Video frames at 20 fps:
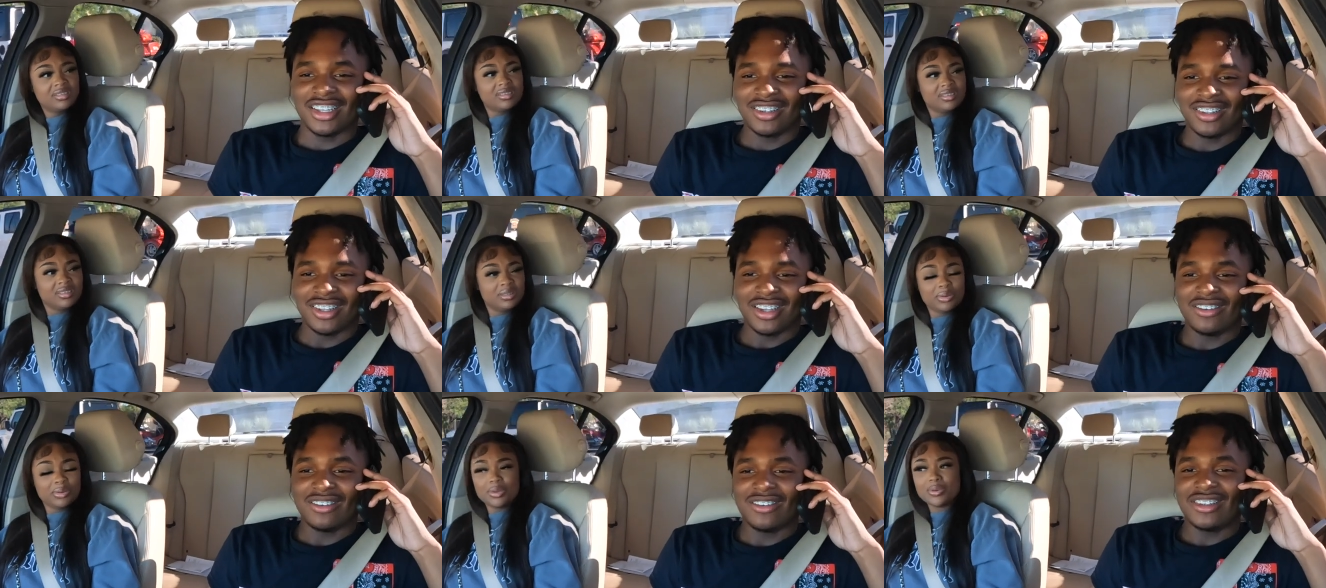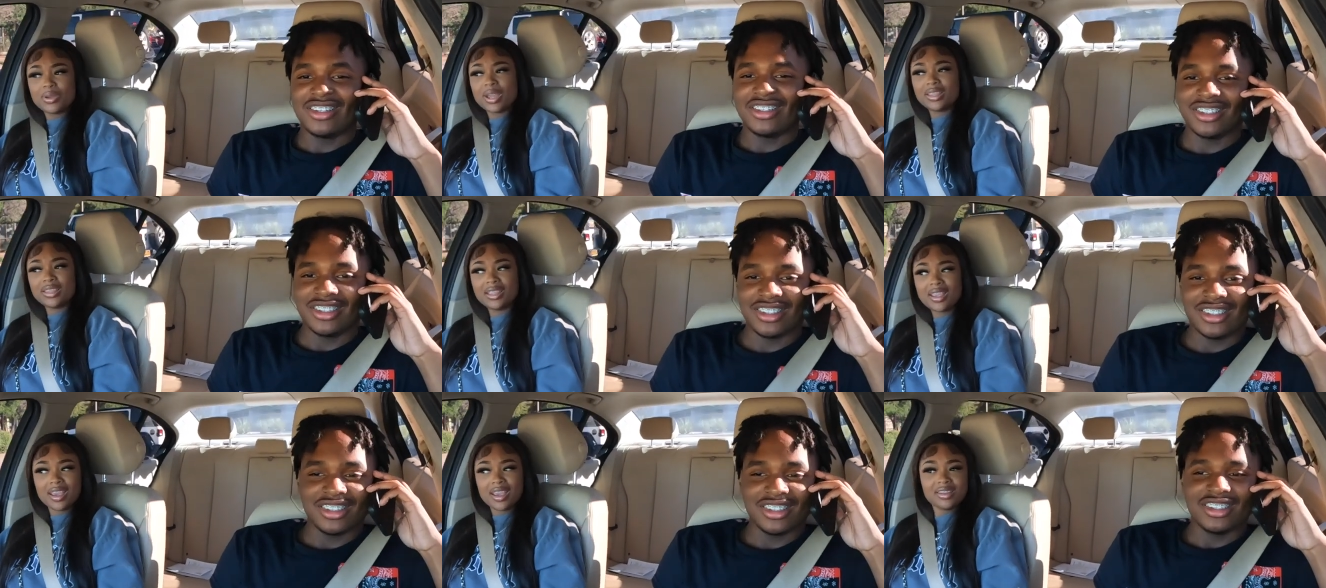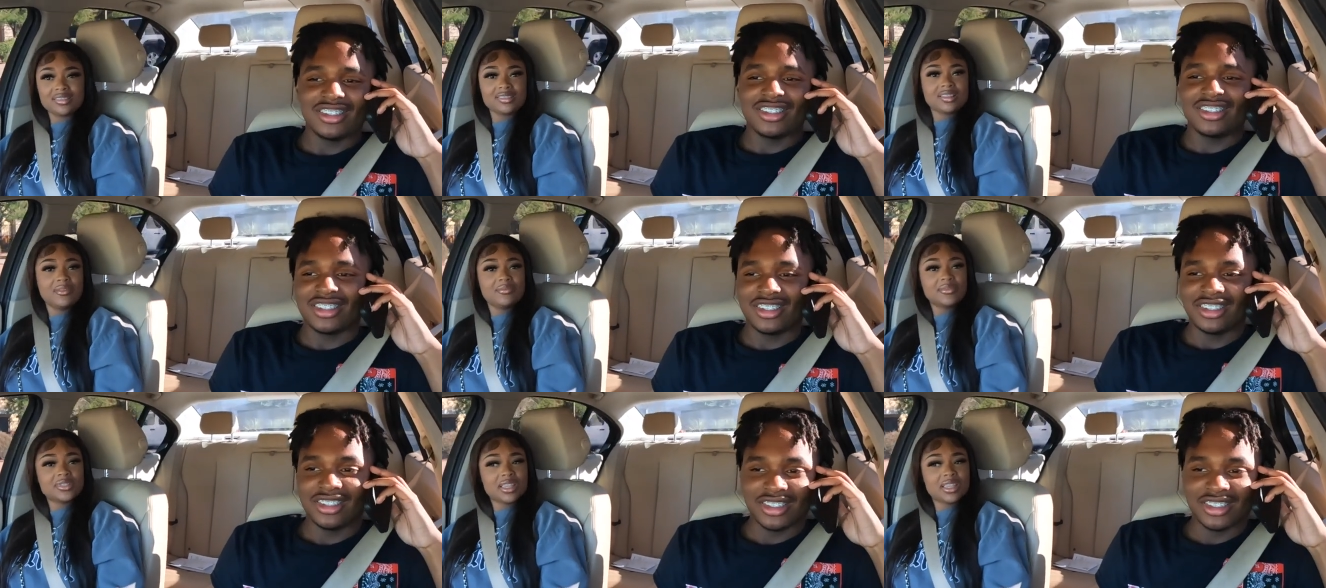Speaker 1: Like do you have to have this
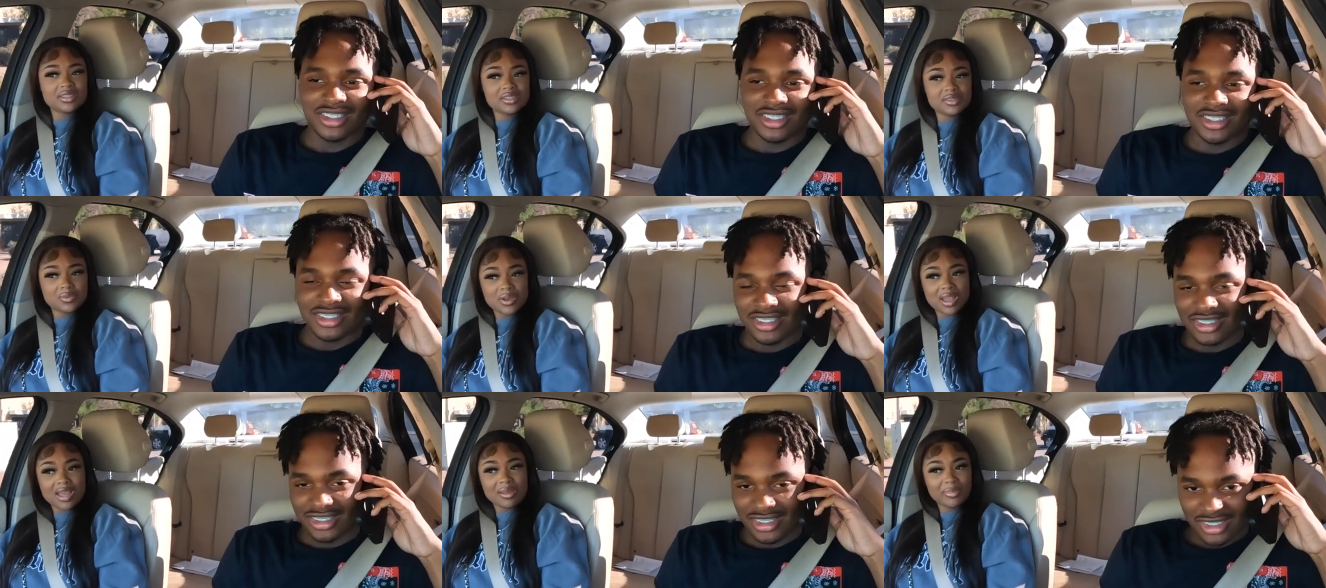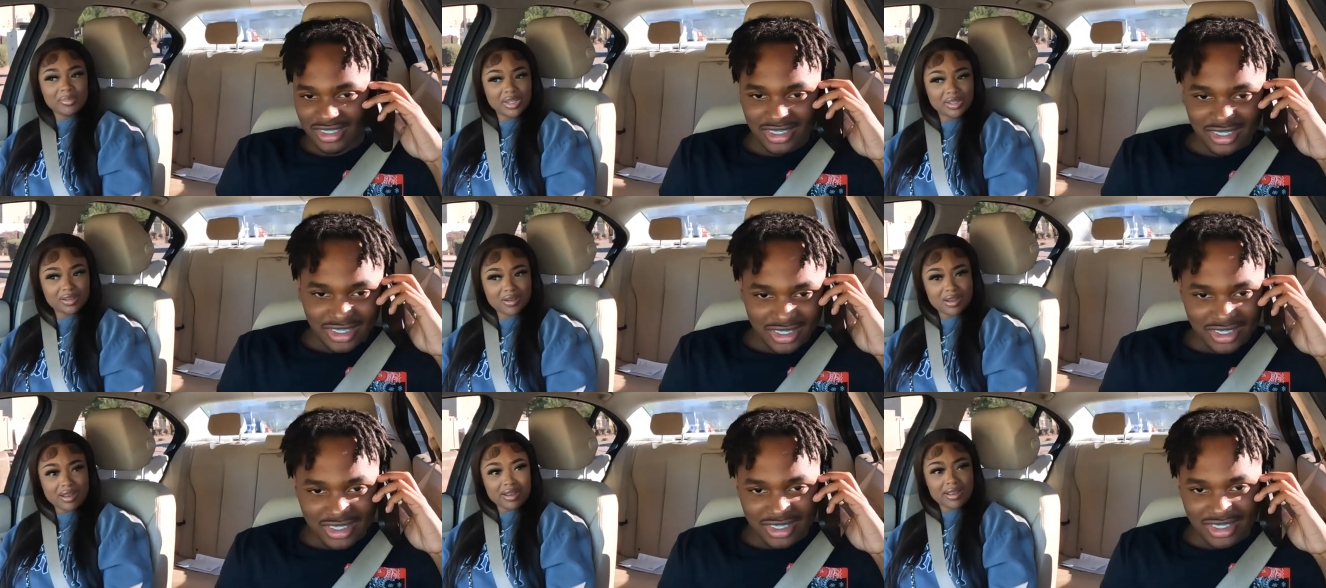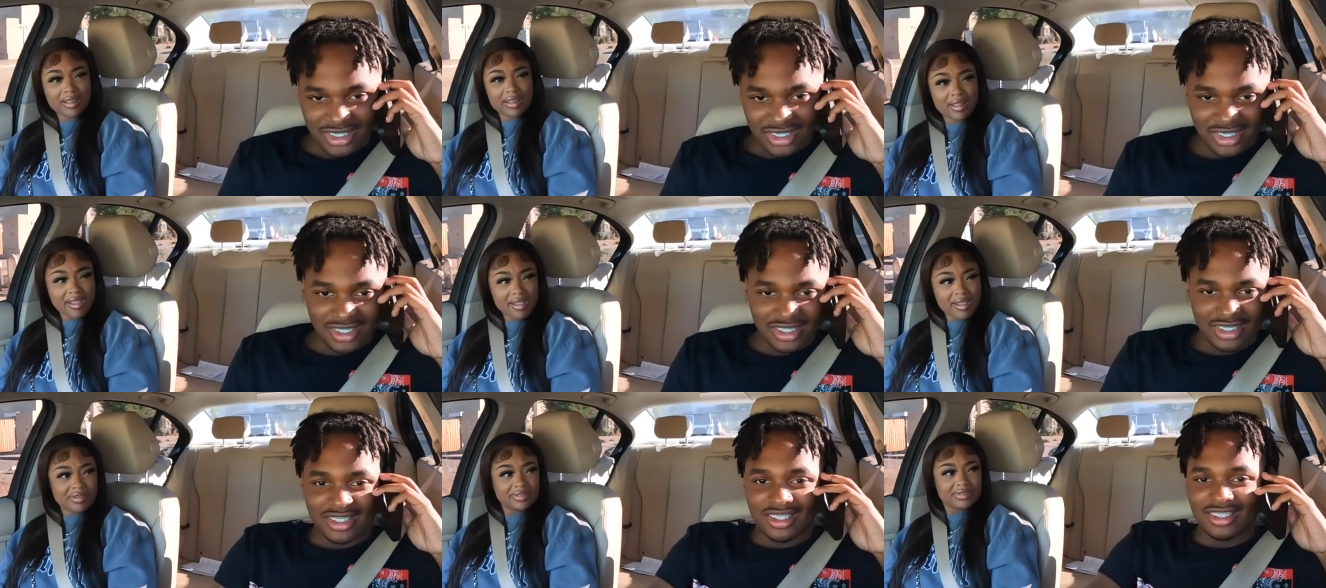conversation while I'm in the car?
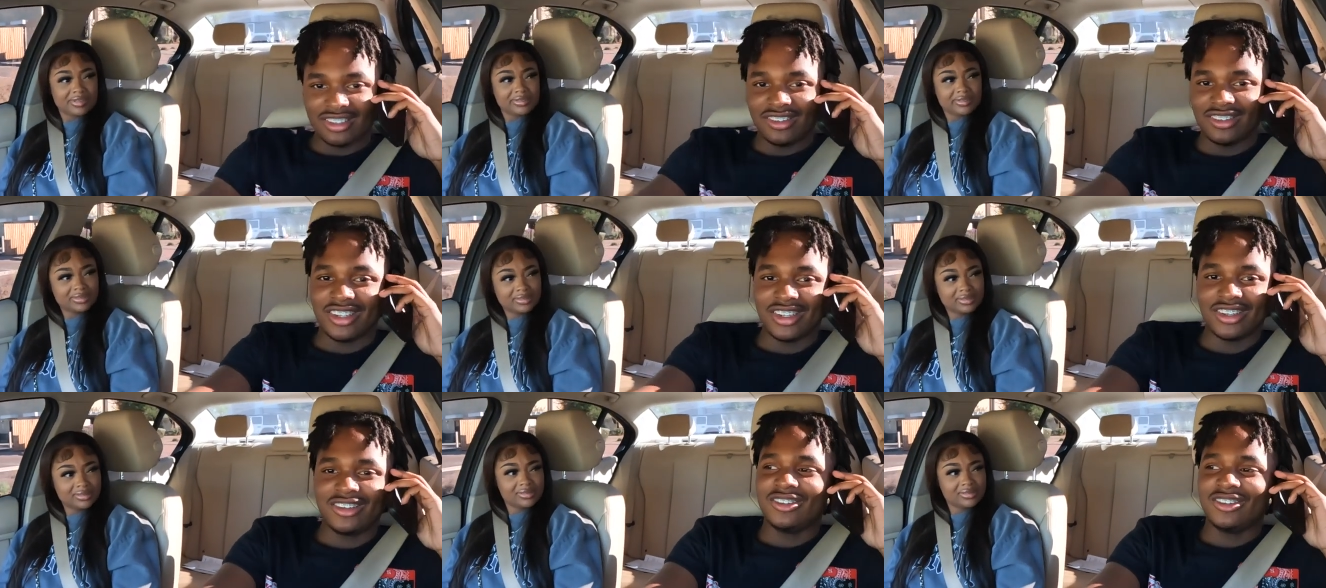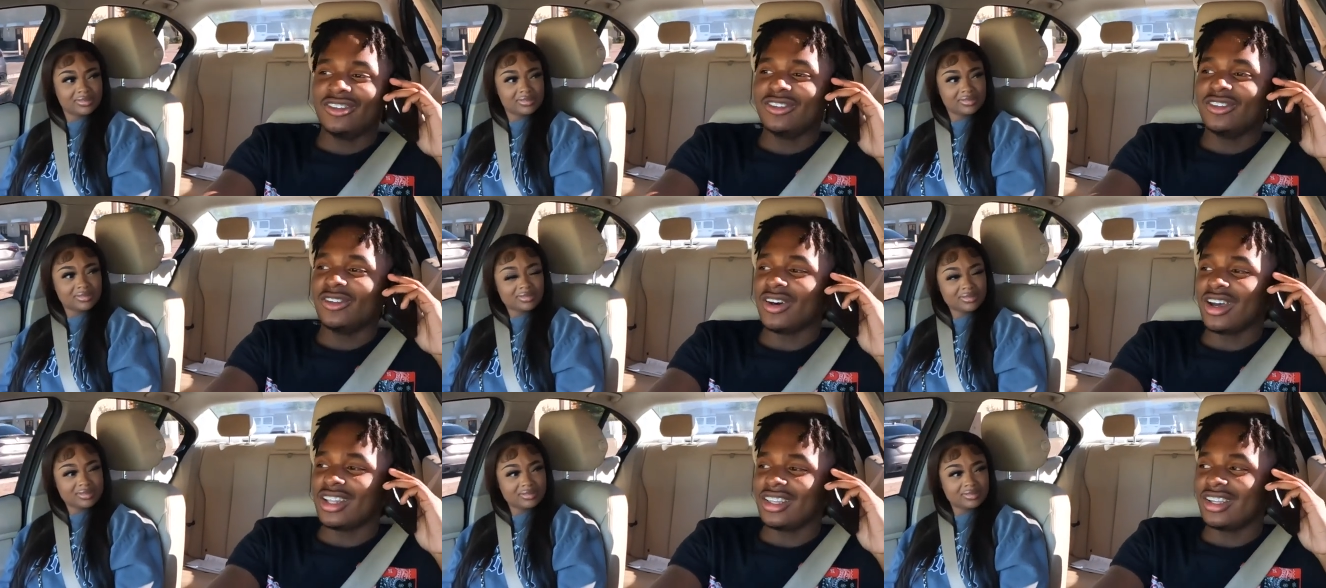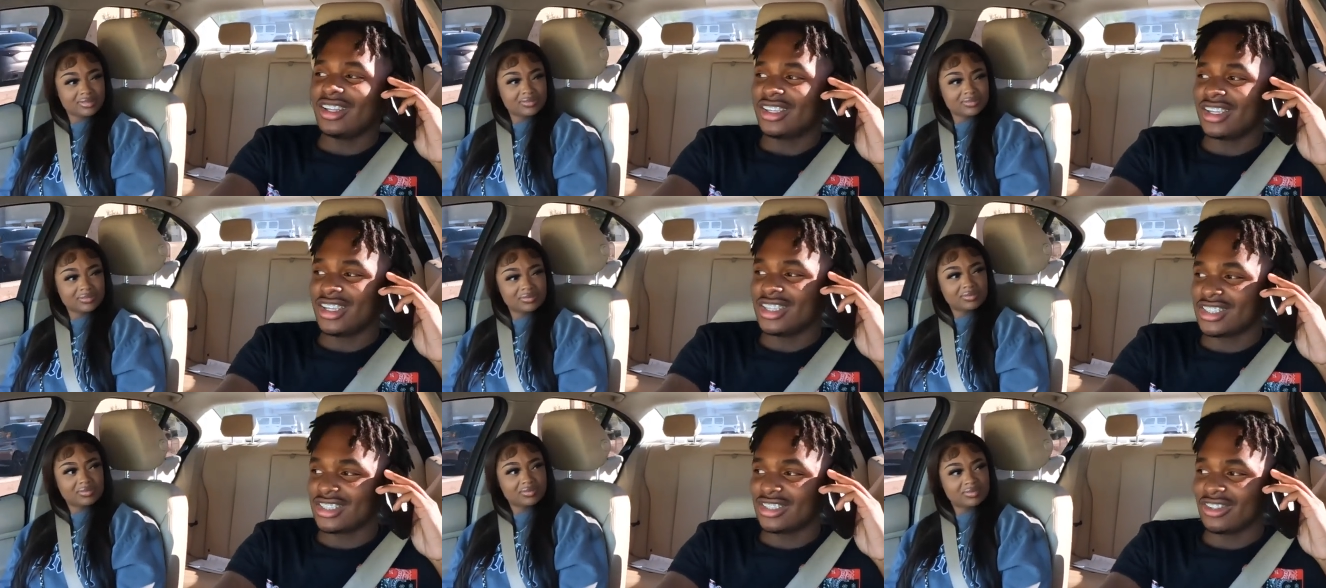Like you
Speaker 2: know, I love
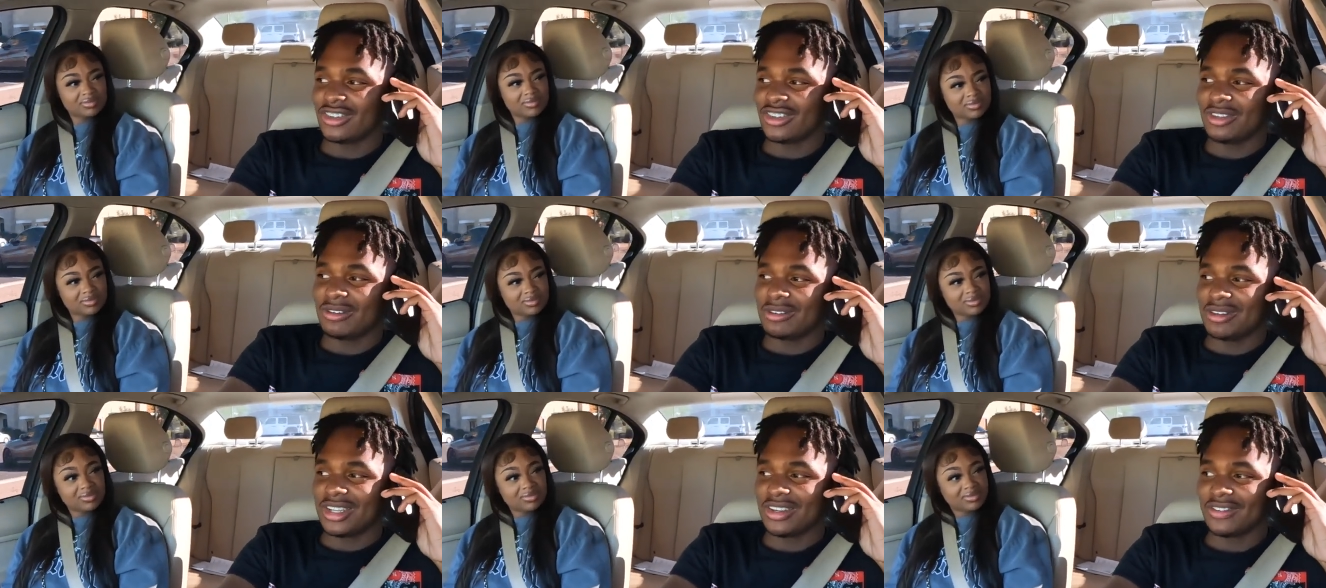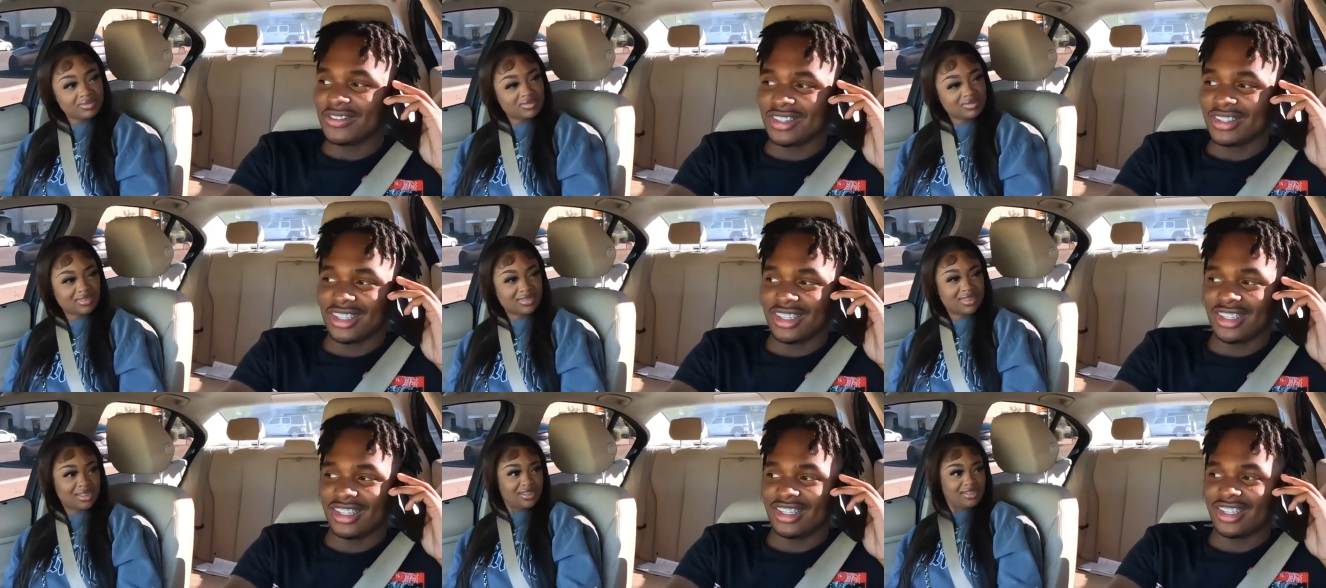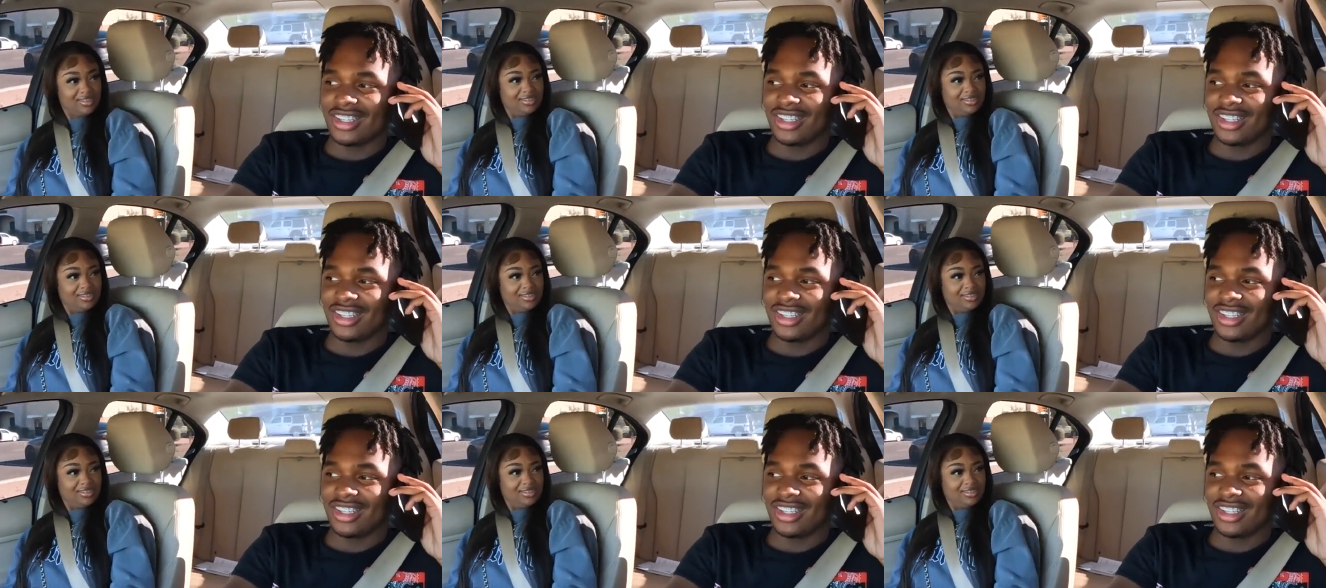kissing on you and everything.